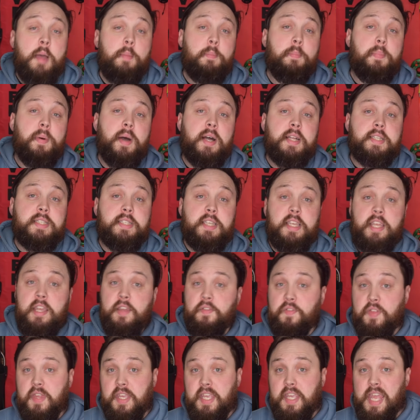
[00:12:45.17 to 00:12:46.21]
But
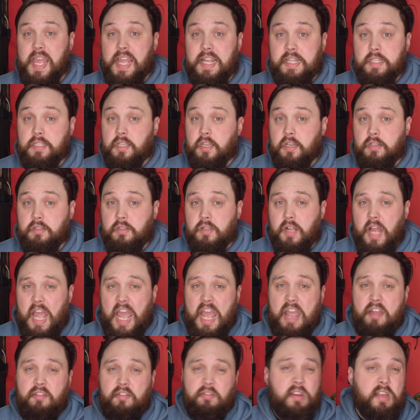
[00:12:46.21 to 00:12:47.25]
if the internal
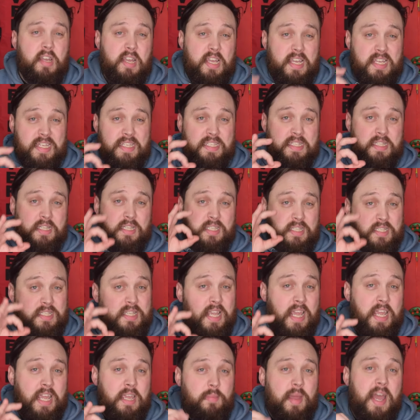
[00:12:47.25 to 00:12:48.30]
area is the
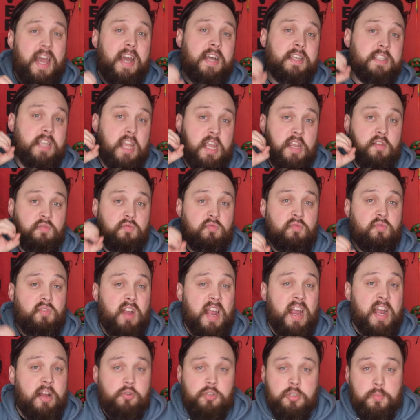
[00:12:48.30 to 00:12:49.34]
same as a
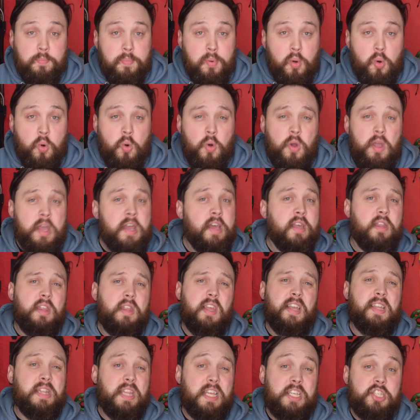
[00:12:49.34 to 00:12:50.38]
round bore,
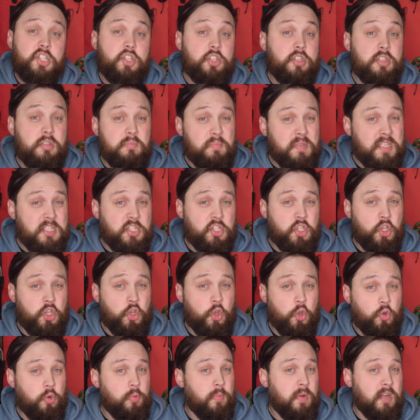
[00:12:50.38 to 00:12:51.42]
then there shouldn't be
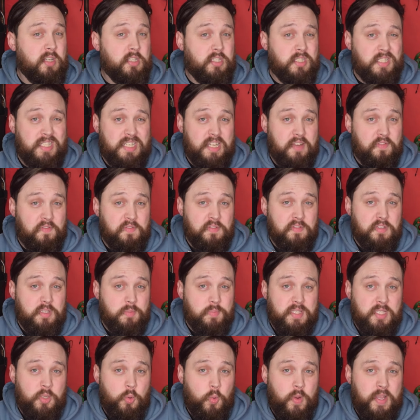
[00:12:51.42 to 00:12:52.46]
too much difference
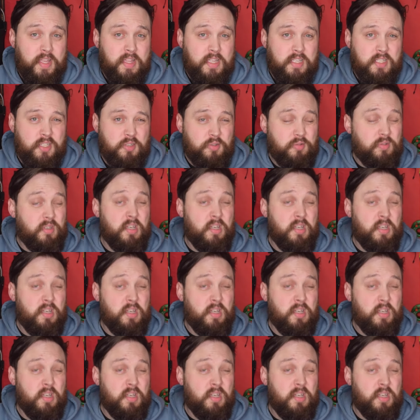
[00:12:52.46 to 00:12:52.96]
between the two.